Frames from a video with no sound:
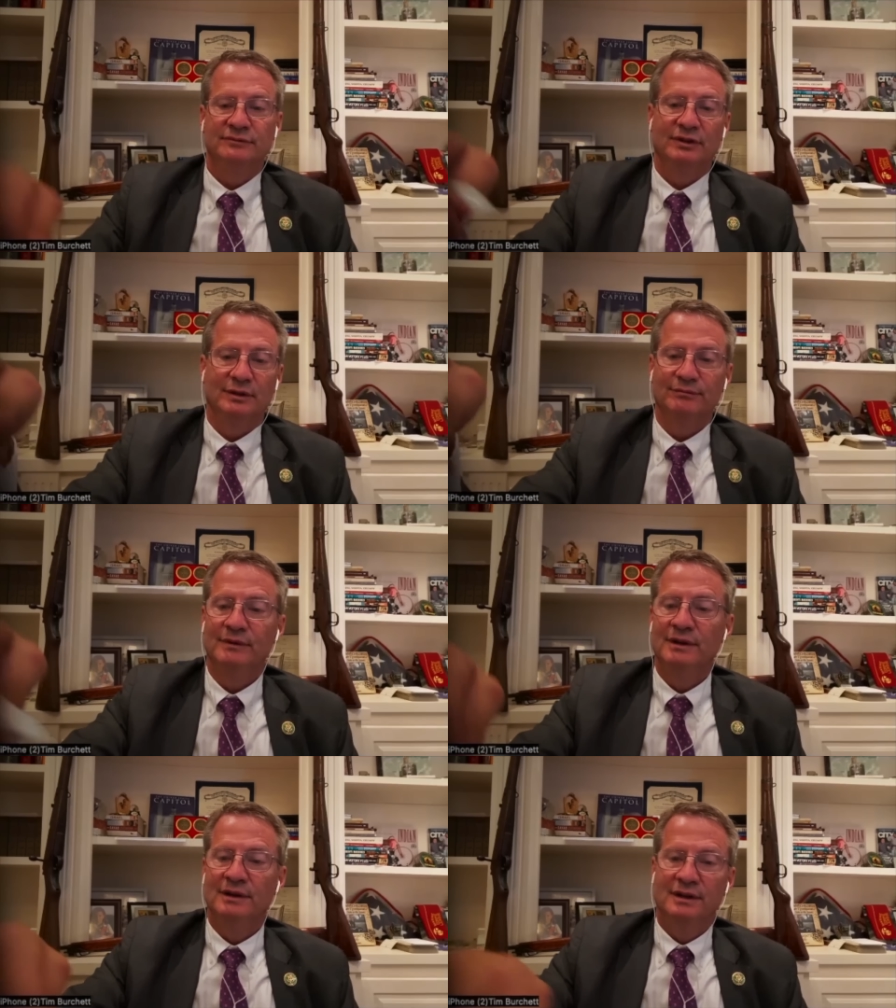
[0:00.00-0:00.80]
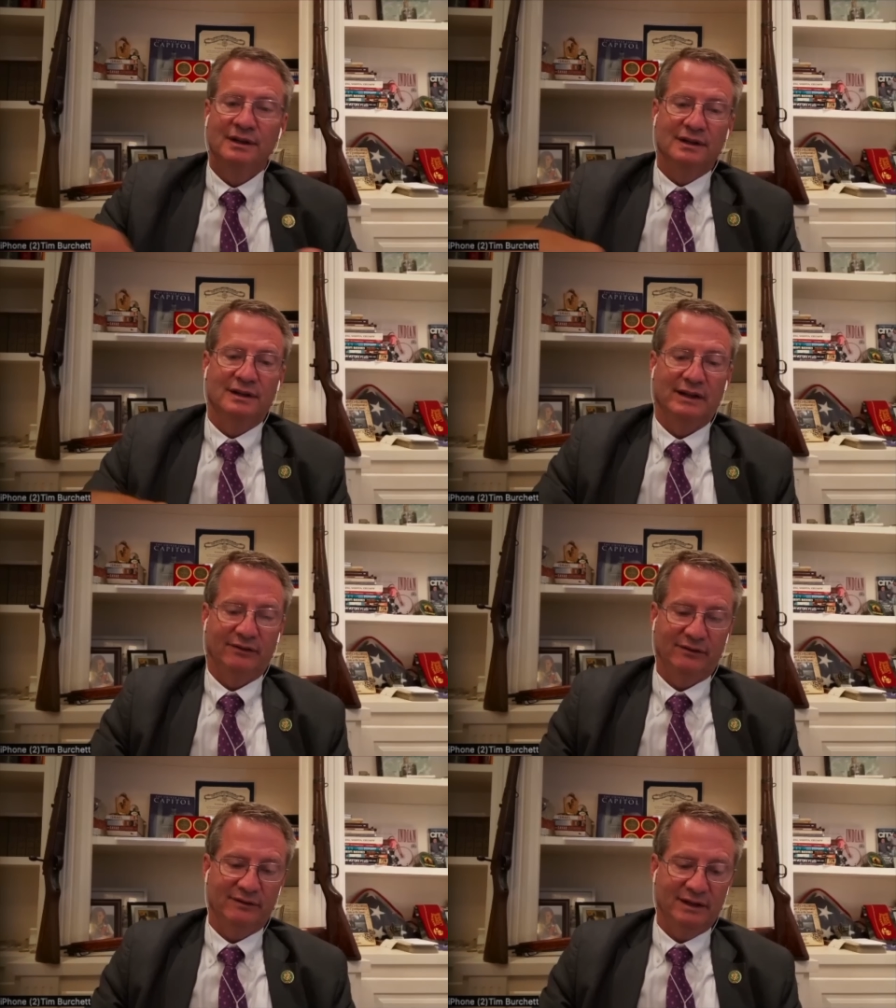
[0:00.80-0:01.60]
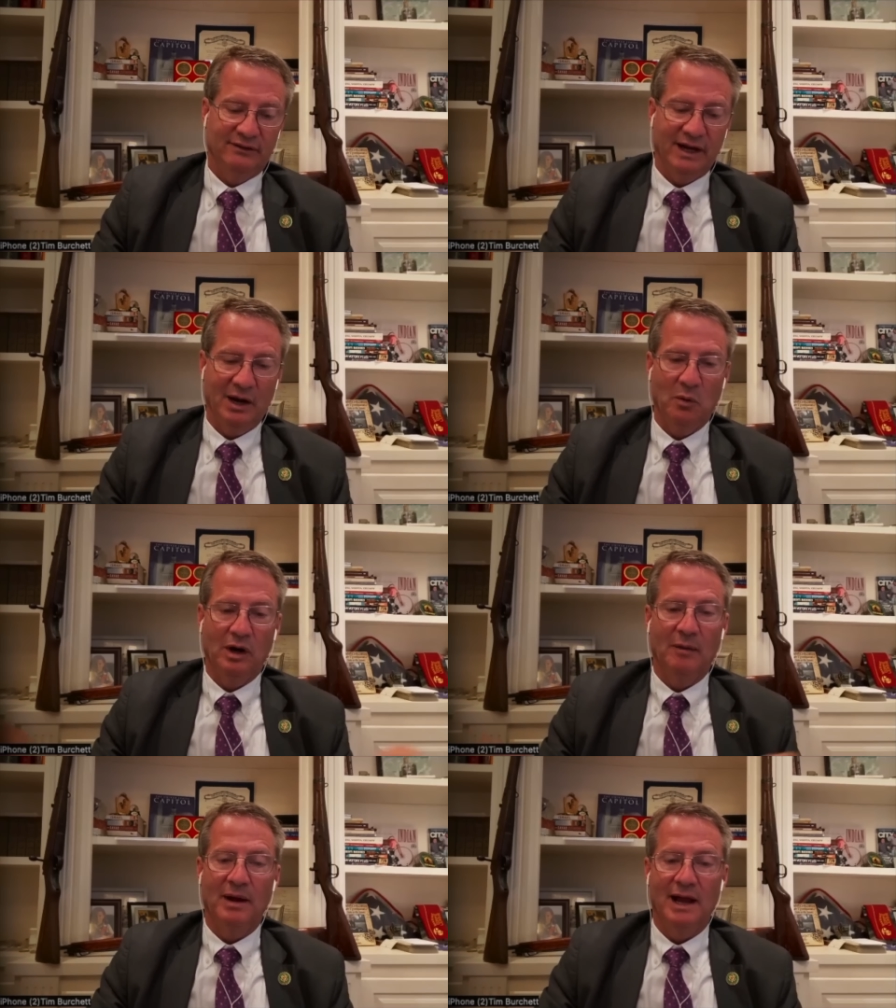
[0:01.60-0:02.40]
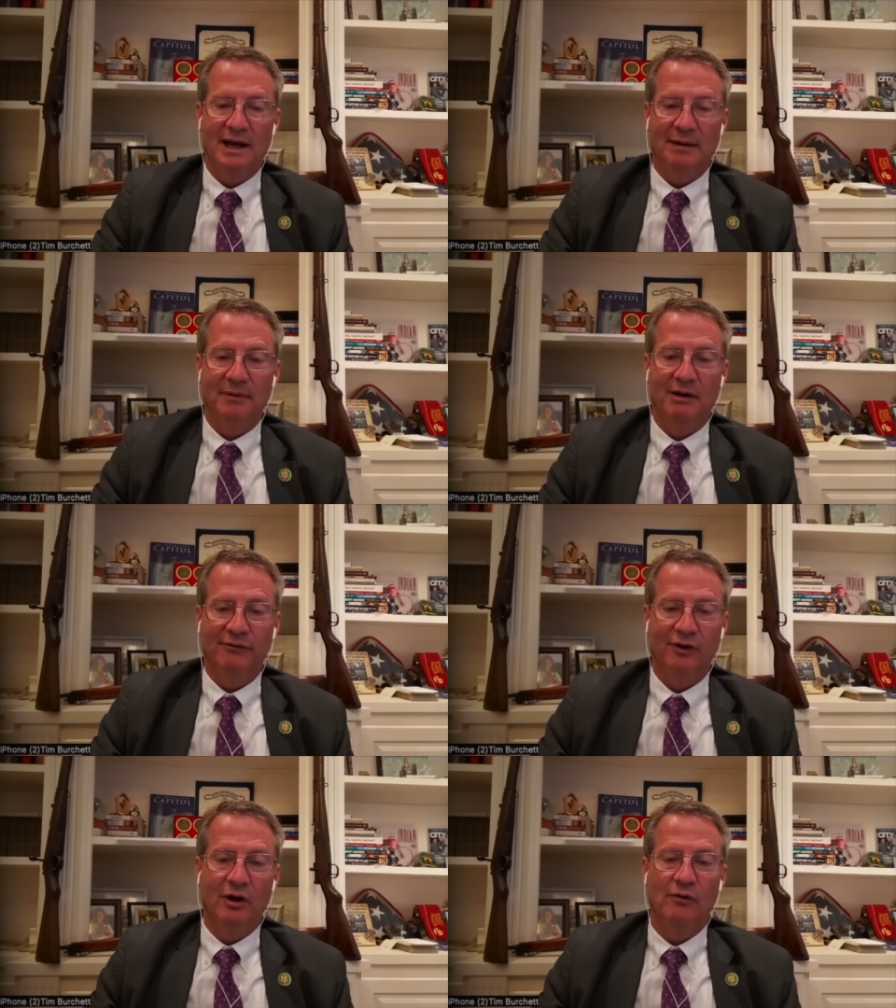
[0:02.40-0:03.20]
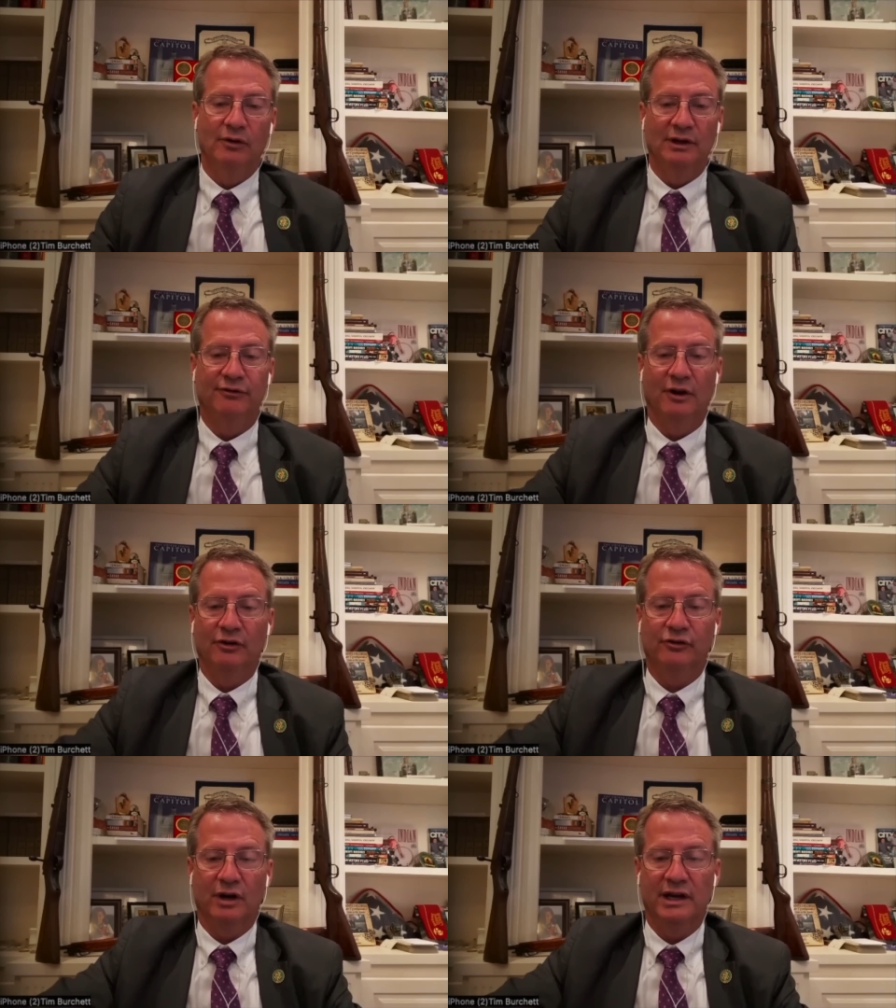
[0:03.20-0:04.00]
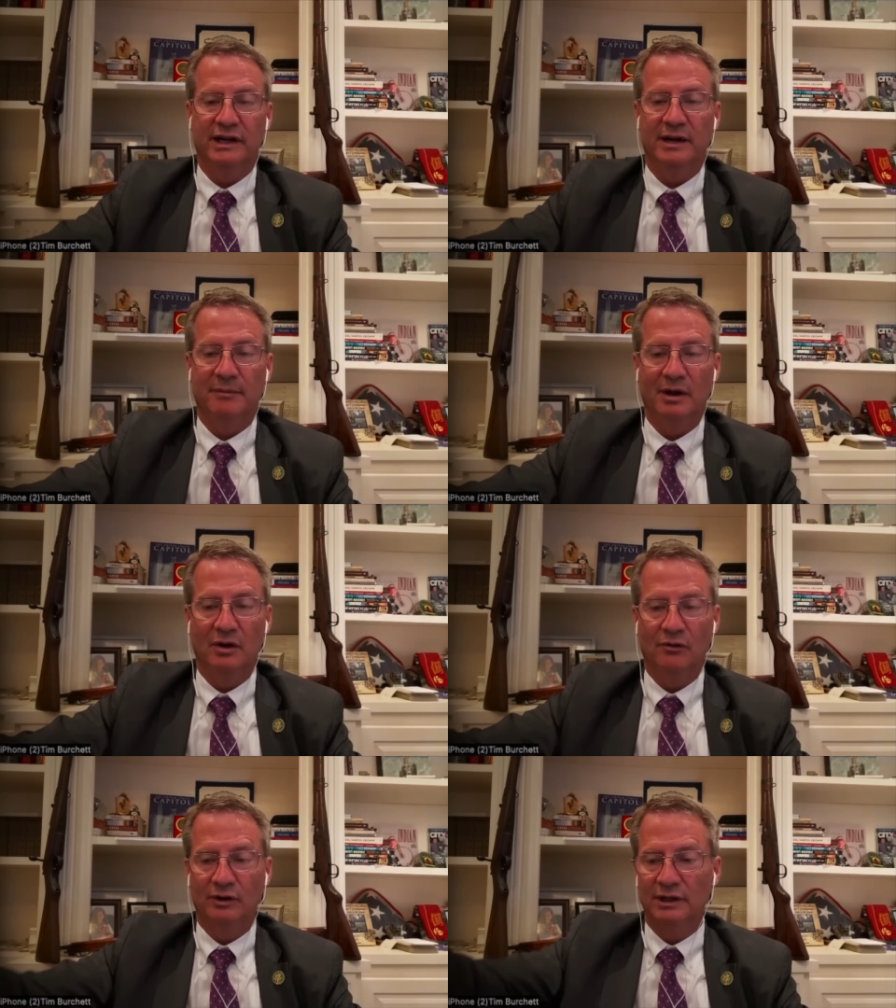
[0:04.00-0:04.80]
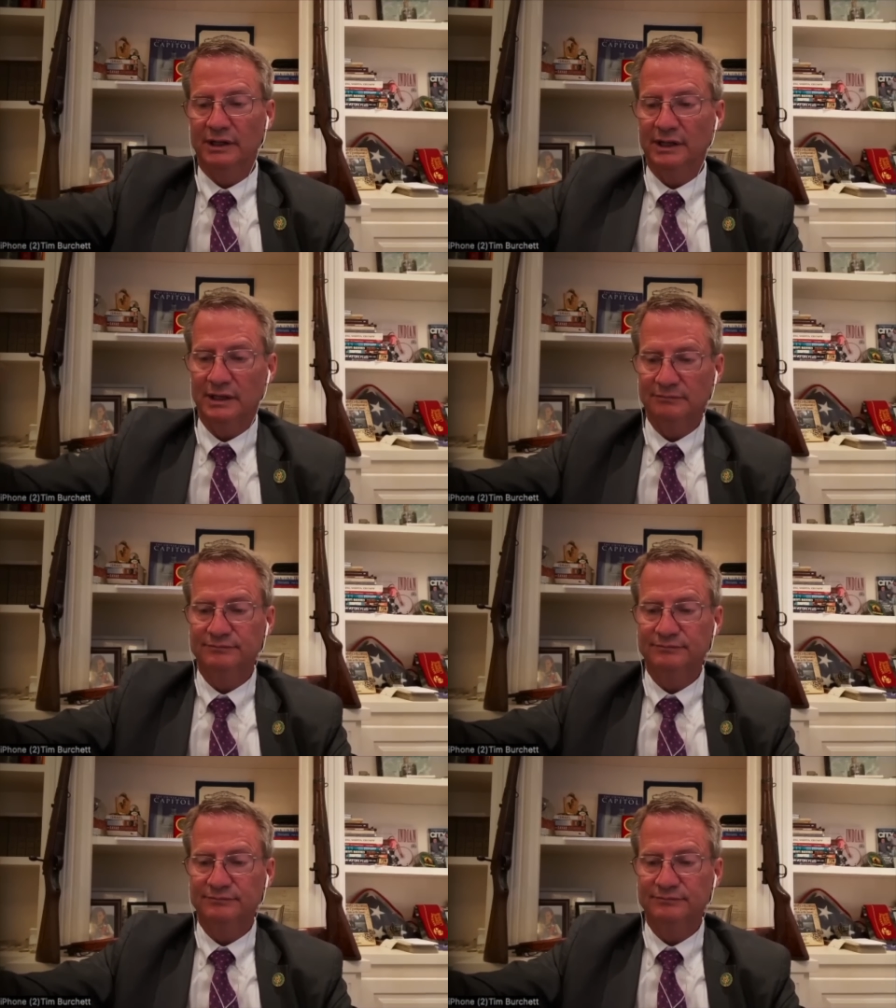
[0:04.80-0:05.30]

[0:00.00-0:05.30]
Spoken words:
So that's kind of where I'm at. I'm not overly frustrated. I'm not overly